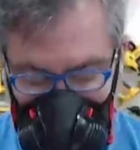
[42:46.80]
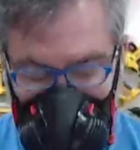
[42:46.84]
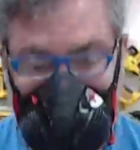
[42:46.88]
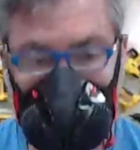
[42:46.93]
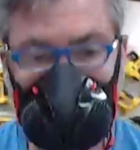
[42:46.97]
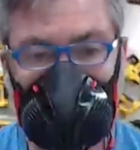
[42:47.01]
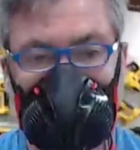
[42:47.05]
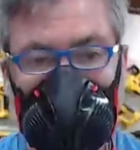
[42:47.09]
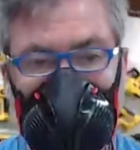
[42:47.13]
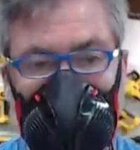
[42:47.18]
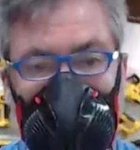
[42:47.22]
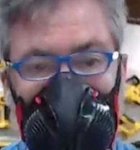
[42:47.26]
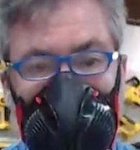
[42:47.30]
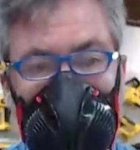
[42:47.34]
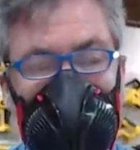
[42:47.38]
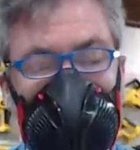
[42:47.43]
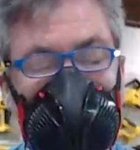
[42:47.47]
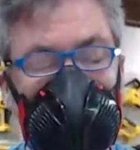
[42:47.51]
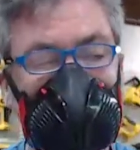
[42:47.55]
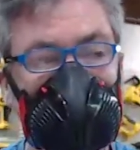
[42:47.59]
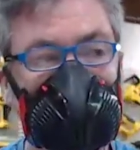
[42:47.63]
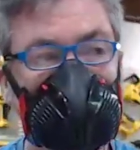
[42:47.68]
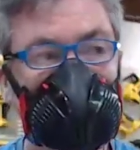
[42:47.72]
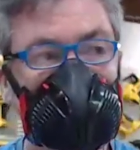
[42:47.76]
I try
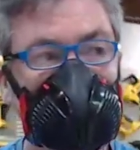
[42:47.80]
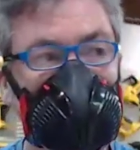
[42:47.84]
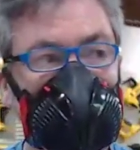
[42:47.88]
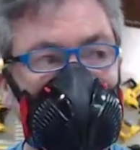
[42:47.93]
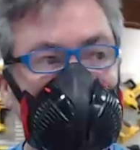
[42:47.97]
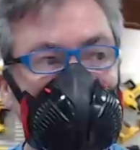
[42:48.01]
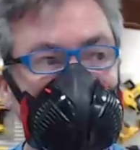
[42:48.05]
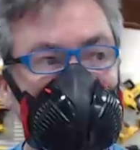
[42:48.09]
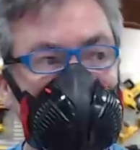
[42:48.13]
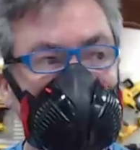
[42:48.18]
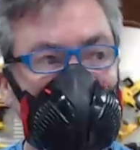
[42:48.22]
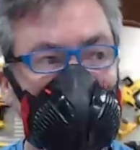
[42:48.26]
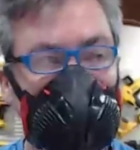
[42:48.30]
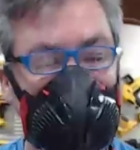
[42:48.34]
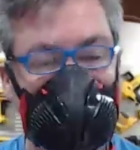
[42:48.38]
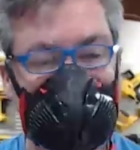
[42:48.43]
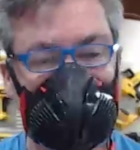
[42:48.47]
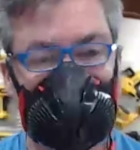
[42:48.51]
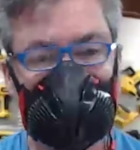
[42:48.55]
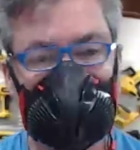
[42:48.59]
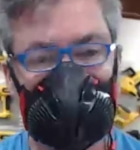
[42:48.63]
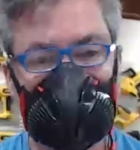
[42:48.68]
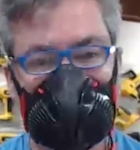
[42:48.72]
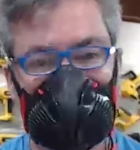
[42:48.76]
to use that
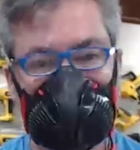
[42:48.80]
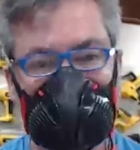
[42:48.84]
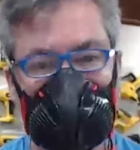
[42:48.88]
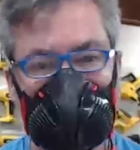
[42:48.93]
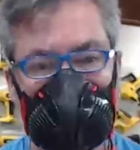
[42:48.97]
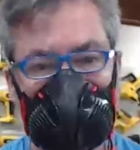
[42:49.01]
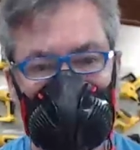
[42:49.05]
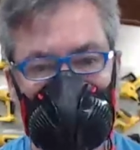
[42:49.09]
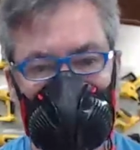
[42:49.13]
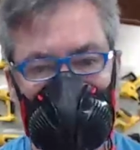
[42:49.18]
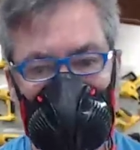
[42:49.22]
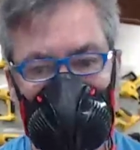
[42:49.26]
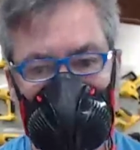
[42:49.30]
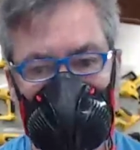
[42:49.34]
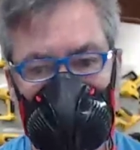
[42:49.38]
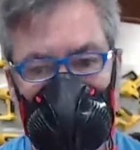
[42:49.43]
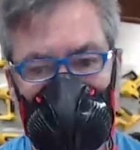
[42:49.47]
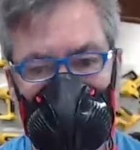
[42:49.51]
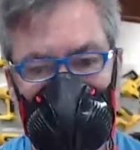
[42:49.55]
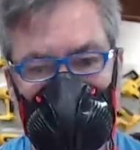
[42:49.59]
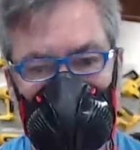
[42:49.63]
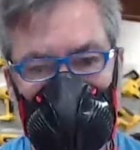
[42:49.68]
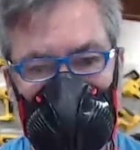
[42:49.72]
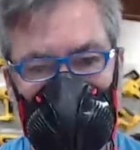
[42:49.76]
Darth
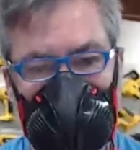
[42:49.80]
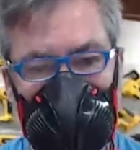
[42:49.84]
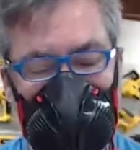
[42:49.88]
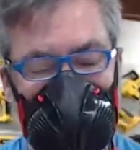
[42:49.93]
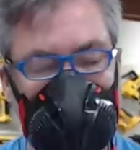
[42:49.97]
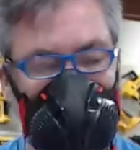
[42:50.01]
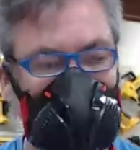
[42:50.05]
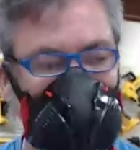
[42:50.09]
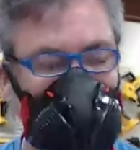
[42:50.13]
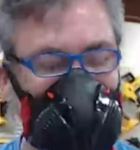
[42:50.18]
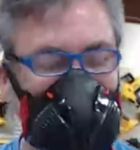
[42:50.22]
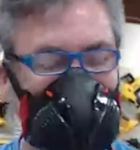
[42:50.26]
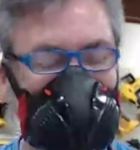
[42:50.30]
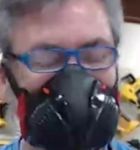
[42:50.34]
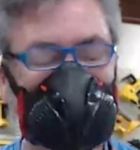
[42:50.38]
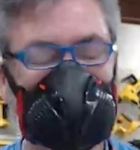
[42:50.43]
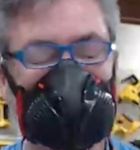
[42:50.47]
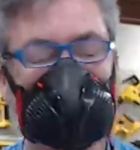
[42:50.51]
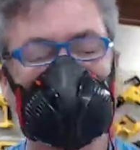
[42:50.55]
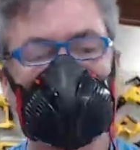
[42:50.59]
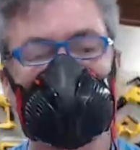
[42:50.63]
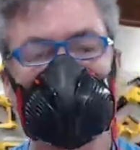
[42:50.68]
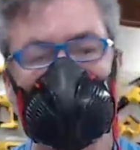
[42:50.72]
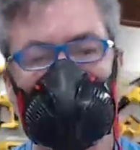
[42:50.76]

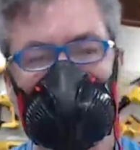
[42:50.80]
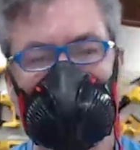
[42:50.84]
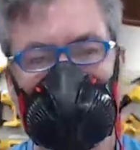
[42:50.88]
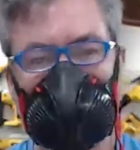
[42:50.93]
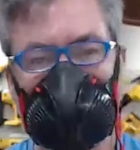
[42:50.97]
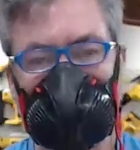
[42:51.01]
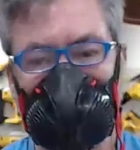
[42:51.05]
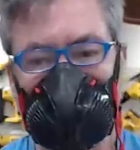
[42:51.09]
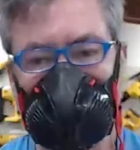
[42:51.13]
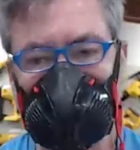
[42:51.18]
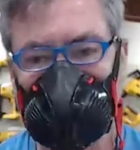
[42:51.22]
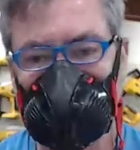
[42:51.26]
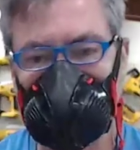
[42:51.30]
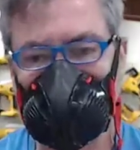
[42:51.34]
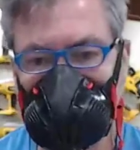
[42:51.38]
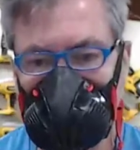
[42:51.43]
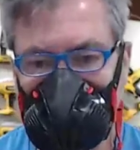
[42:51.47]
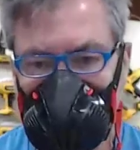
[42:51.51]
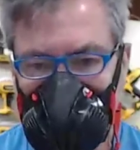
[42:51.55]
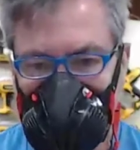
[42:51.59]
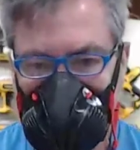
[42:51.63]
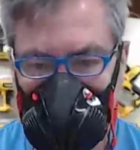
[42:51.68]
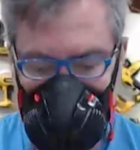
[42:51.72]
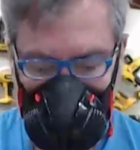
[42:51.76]
Vader mask,
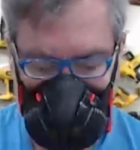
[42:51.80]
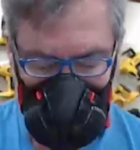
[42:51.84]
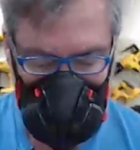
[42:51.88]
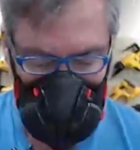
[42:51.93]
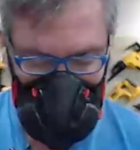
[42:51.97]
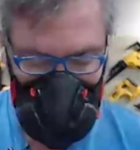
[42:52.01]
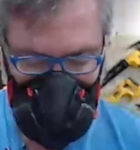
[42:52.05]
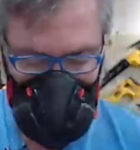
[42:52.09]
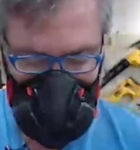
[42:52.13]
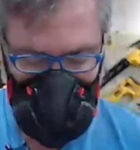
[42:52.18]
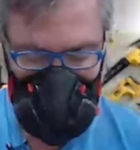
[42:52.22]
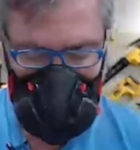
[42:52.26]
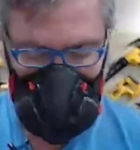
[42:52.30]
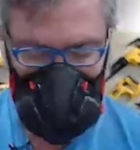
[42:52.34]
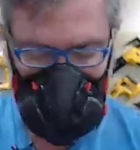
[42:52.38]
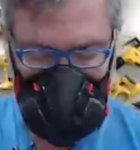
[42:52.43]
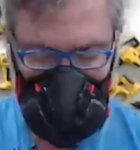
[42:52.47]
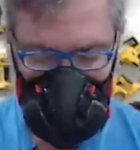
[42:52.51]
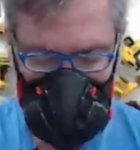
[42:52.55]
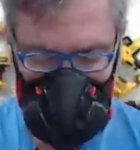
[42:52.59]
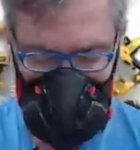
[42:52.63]
the bigger one.